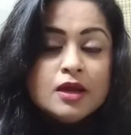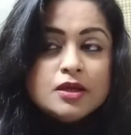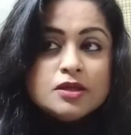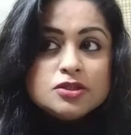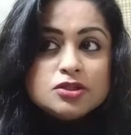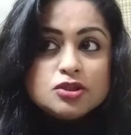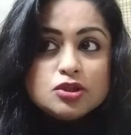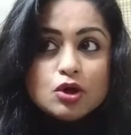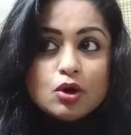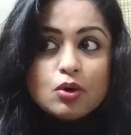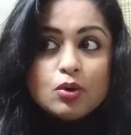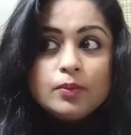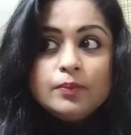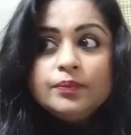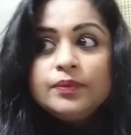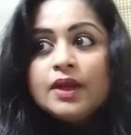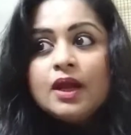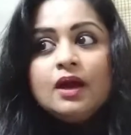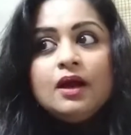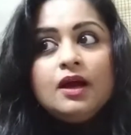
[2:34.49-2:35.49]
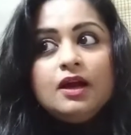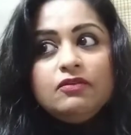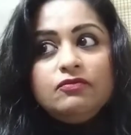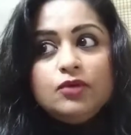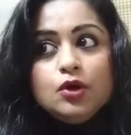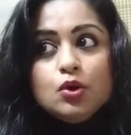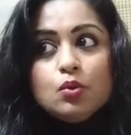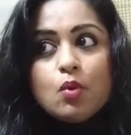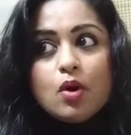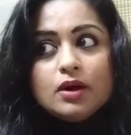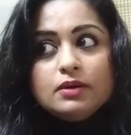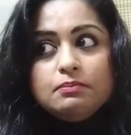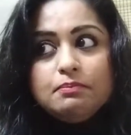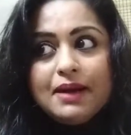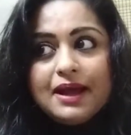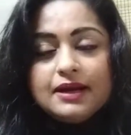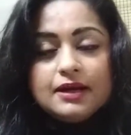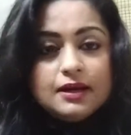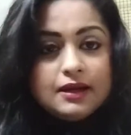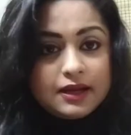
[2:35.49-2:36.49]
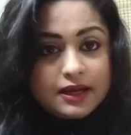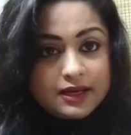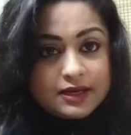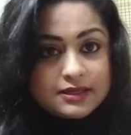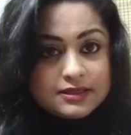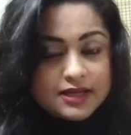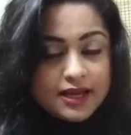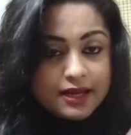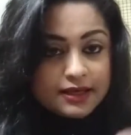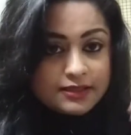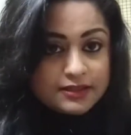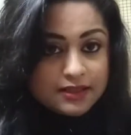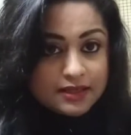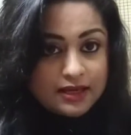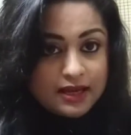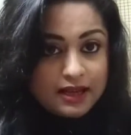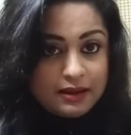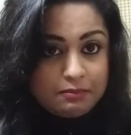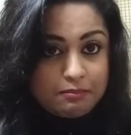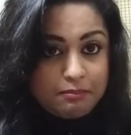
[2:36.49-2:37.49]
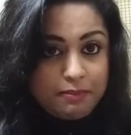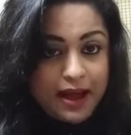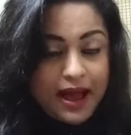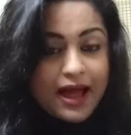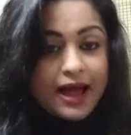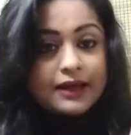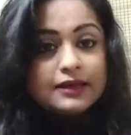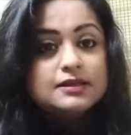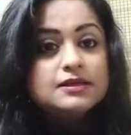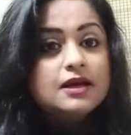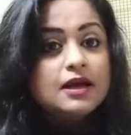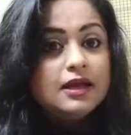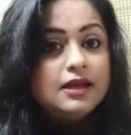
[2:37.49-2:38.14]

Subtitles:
So if you want better intent and impact,